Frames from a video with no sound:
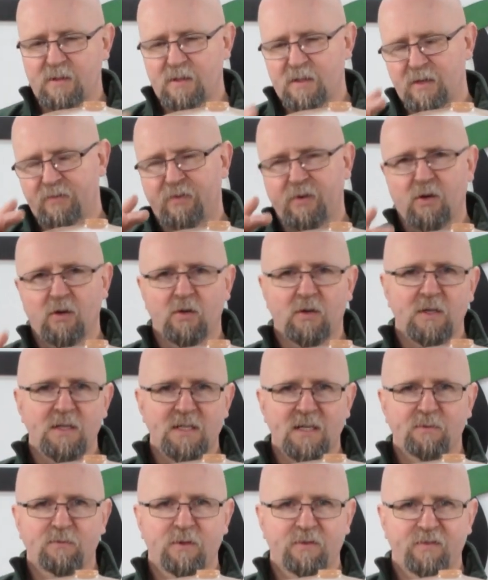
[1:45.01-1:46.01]
difficulties
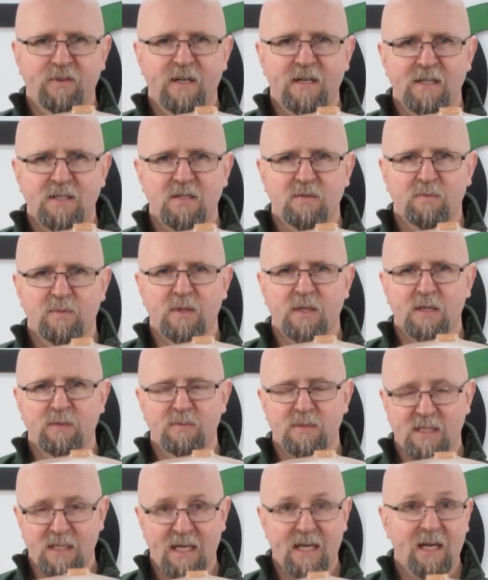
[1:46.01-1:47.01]
that we face
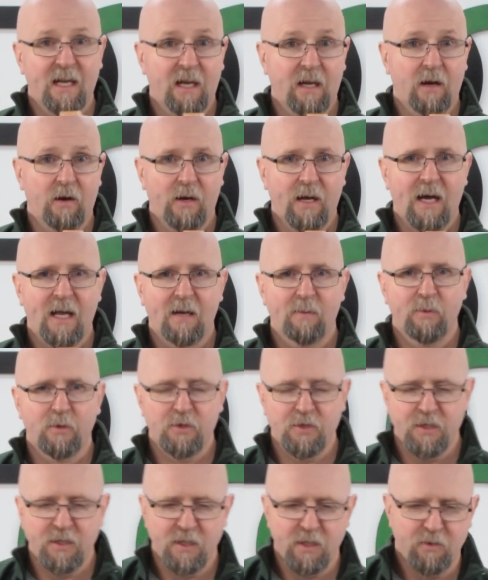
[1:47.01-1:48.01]
sometimes in getting our
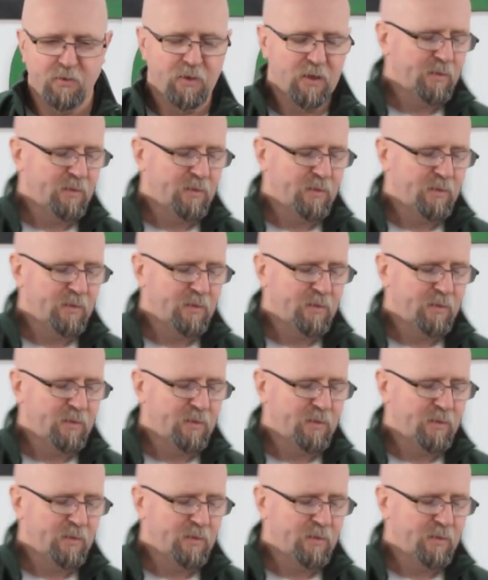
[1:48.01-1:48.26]
calipers into the right